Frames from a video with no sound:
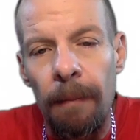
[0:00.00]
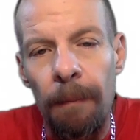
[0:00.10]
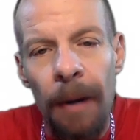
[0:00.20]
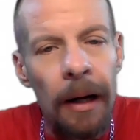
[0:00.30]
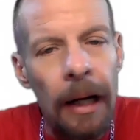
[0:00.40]

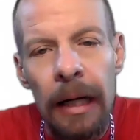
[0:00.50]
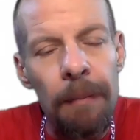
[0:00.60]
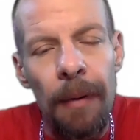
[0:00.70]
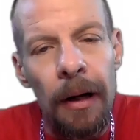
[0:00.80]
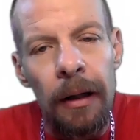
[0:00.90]
by
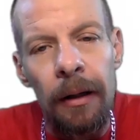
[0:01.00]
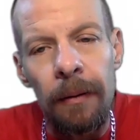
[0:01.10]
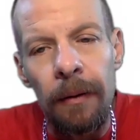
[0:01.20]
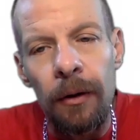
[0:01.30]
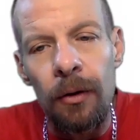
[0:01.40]
anybody,
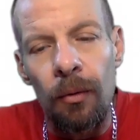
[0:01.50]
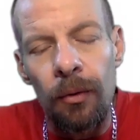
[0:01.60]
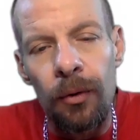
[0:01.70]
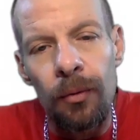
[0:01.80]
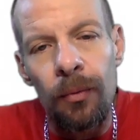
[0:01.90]
you know,
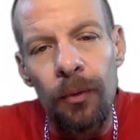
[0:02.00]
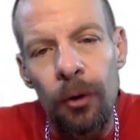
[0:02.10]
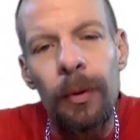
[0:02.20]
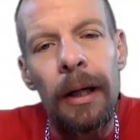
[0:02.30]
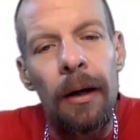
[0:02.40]
you
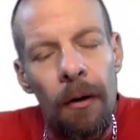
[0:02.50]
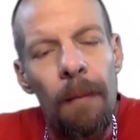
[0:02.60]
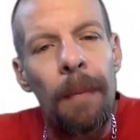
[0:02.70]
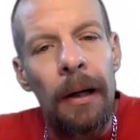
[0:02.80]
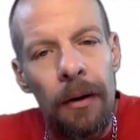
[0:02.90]
would get
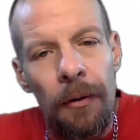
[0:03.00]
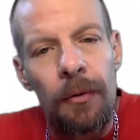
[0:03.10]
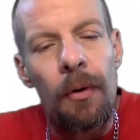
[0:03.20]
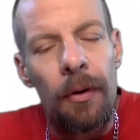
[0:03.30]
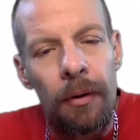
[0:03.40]
hurt by another
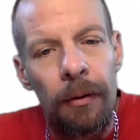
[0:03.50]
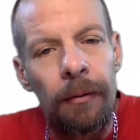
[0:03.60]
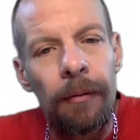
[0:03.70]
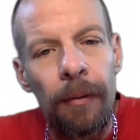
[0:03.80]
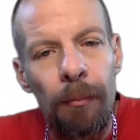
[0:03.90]
Northerner
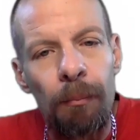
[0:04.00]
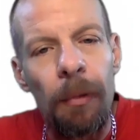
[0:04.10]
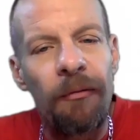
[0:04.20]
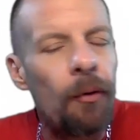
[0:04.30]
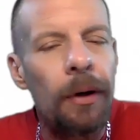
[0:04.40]

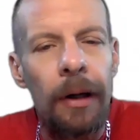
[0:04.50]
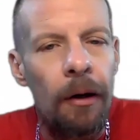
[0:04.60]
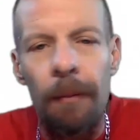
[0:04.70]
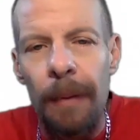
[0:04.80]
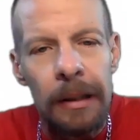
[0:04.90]
before you get
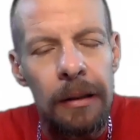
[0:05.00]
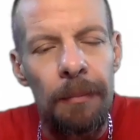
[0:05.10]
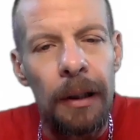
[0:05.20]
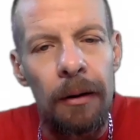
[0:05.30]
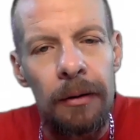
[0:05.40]
hurt by
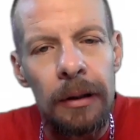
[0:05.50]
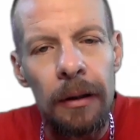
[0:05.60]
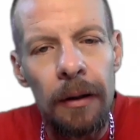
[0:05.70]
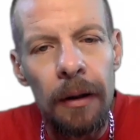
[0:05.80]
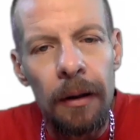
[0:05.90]
somebody else.
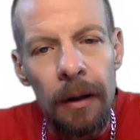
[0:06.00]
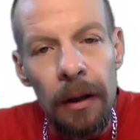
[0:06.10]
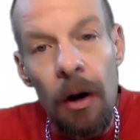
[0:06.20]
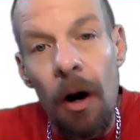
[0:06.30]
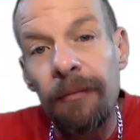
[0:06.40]

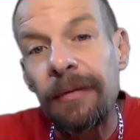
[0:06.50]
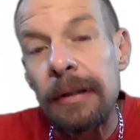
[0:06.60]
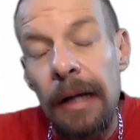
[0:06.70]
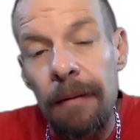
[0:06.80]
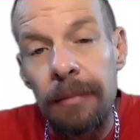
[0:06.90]

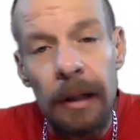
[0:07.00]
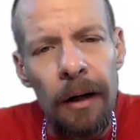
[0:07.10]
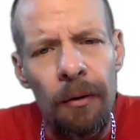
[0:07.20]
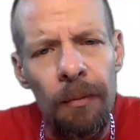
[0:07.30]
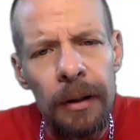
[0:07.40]
Oftentimes, not
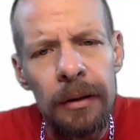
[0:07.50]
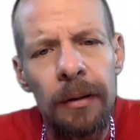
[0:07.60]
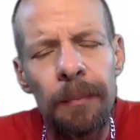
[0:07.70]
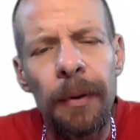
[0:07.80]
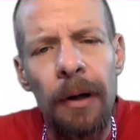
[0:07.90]
always,
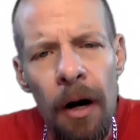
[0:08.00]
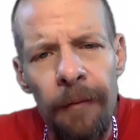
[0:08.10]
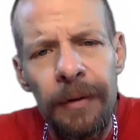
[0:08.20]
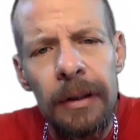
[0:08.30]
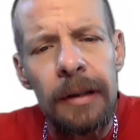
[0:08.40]
but
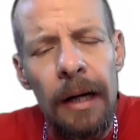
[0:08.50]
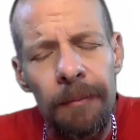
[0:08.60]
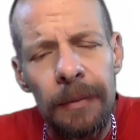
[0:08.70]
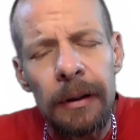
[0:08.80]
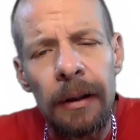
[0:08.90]
oftentimes.
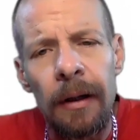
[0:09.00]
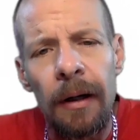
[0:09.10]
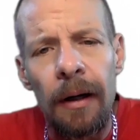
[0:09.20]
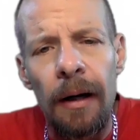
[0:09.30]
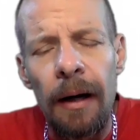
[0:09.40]

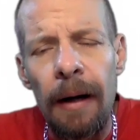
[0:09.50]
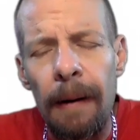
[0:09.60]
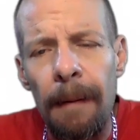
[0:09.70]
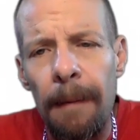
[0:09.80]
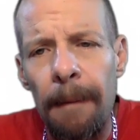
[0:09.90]
And